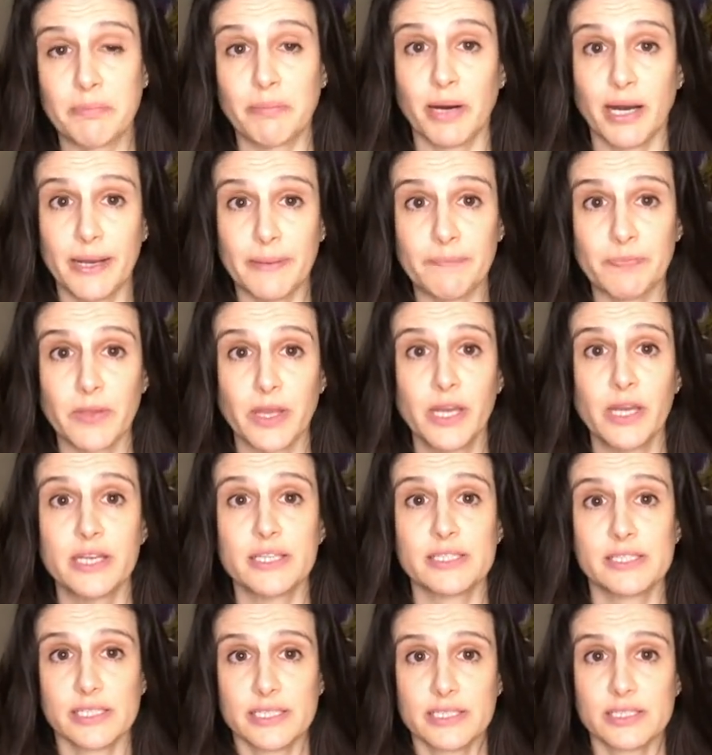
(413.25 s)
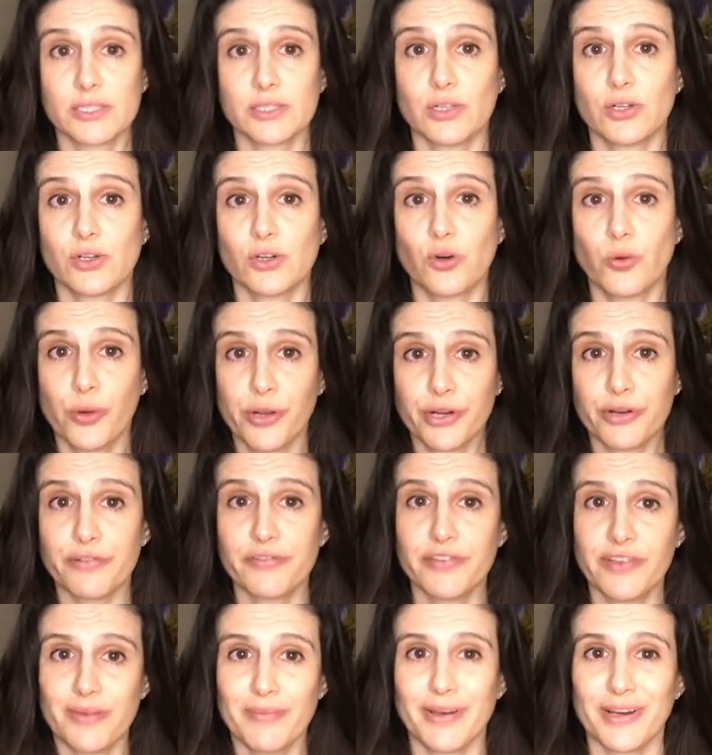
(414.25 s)
but since queer
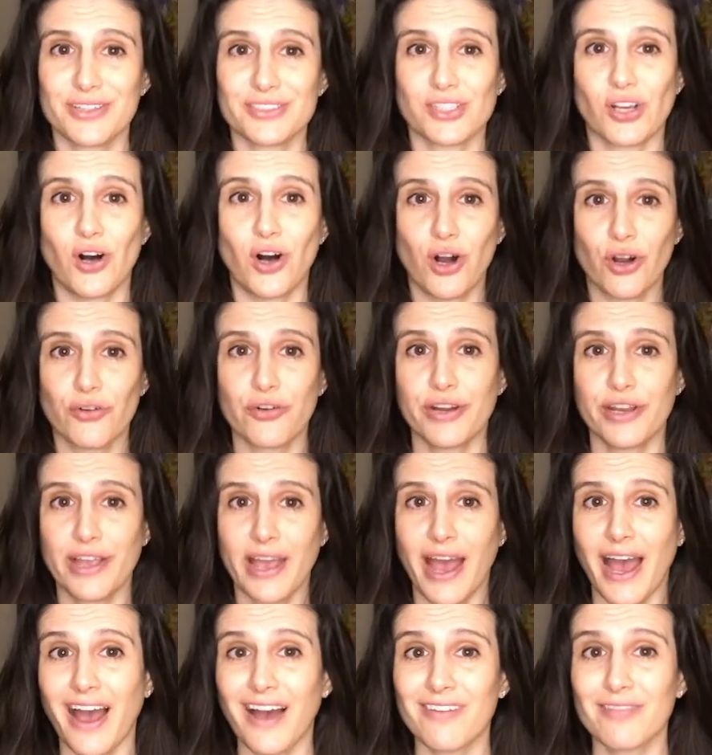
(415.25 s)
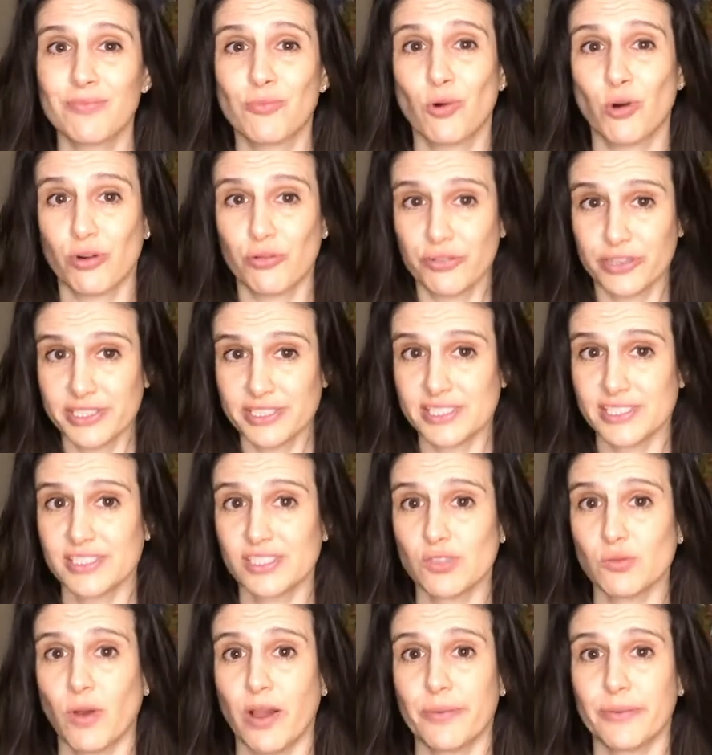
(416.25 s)
females already have more
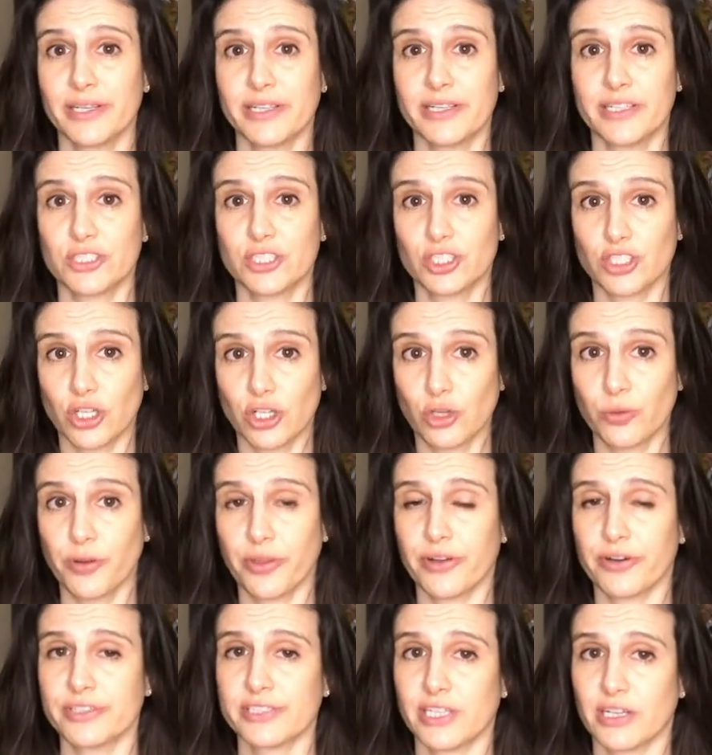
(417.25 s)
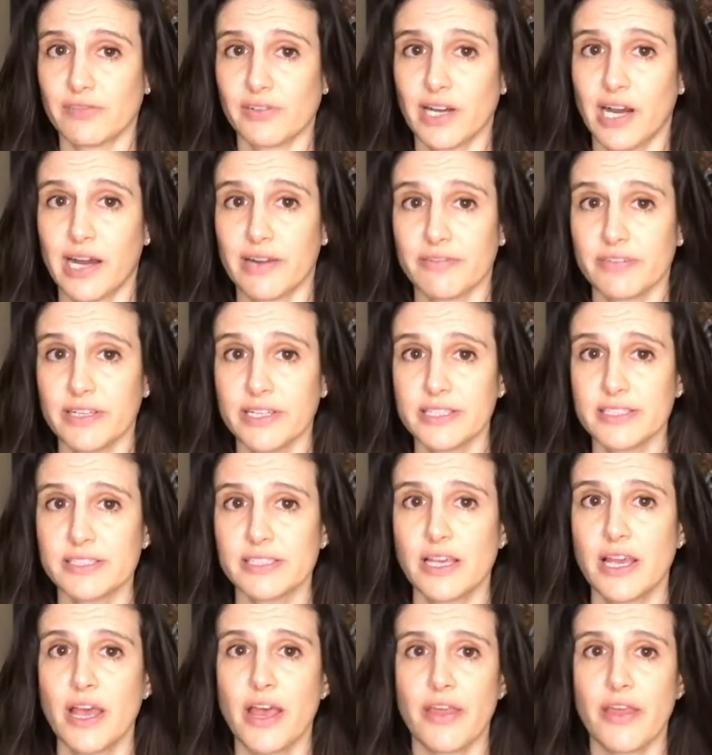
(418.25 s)
reasons why we can struggle with our self-confidence,